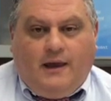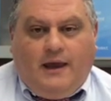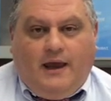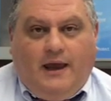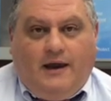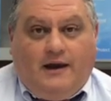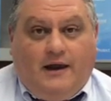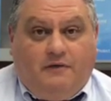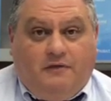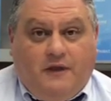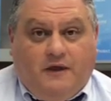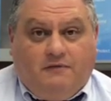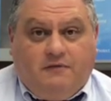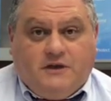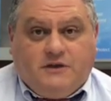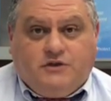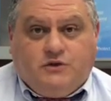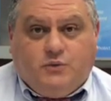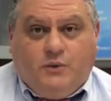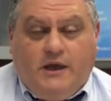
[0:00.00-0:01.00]
And I think
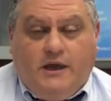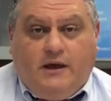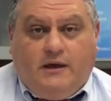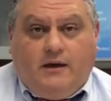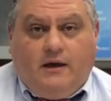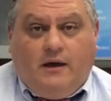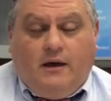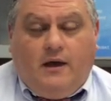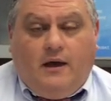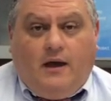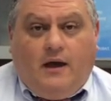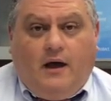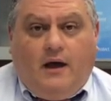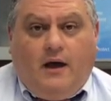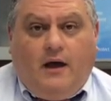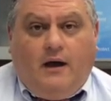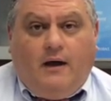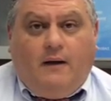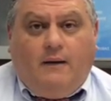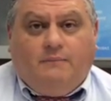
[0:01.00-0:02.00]
this week,
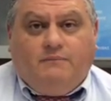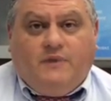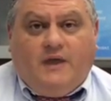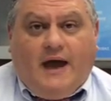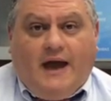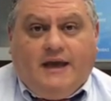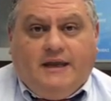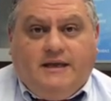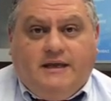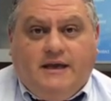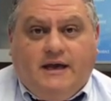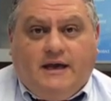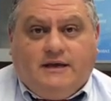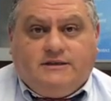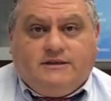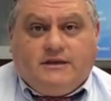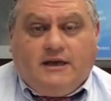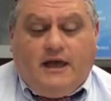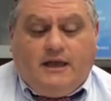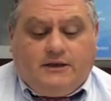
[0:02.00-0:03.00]
the idea
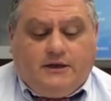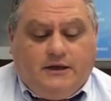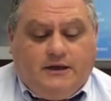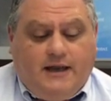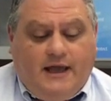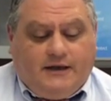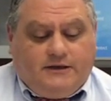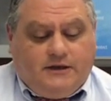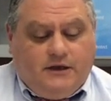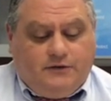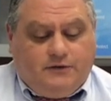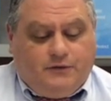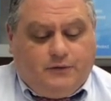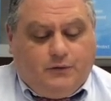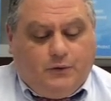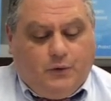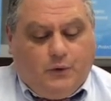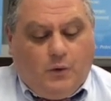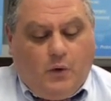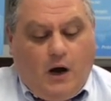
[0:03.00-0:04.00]
is to get connected
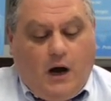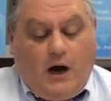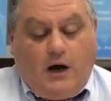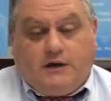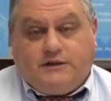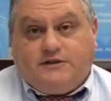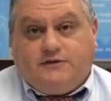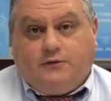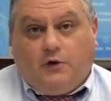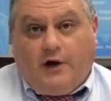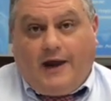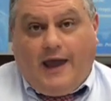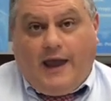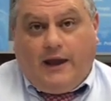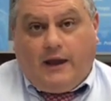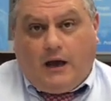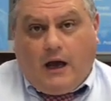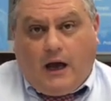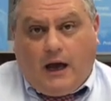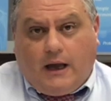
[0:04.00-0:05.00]
through Hearts for
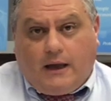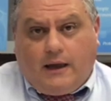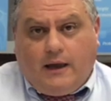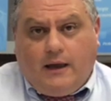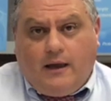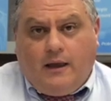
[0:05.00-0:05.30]
Hancock.